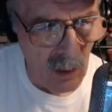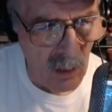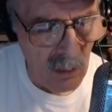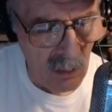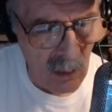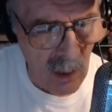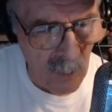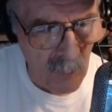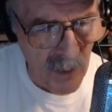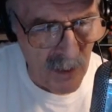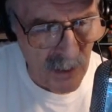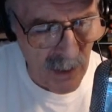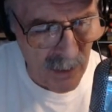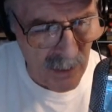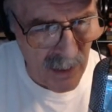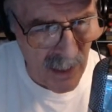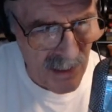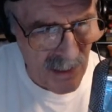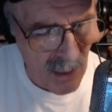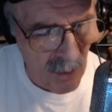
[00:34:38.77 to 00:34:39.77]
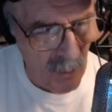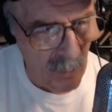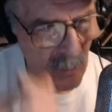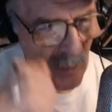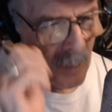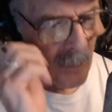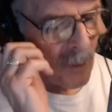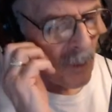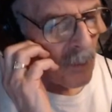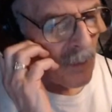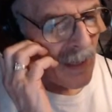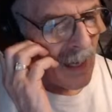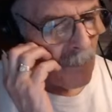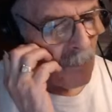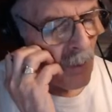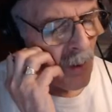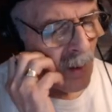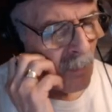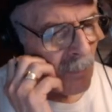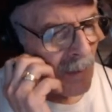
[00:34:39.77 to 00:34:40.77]
How much? As I remember, when I
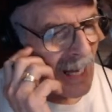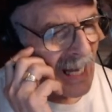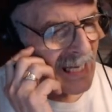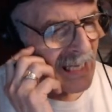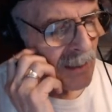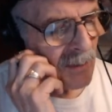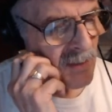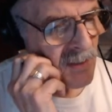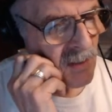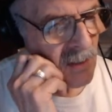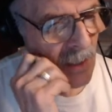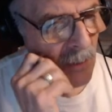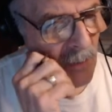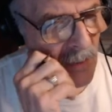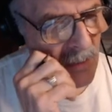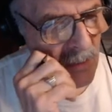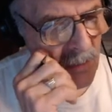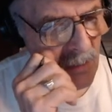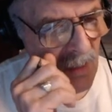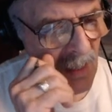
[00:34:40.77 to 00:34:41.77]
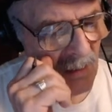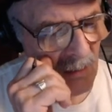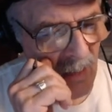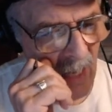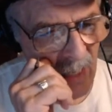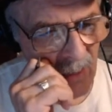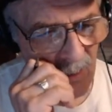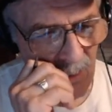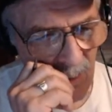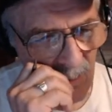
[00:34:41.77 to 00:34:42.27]
bought mine, it was I don't know,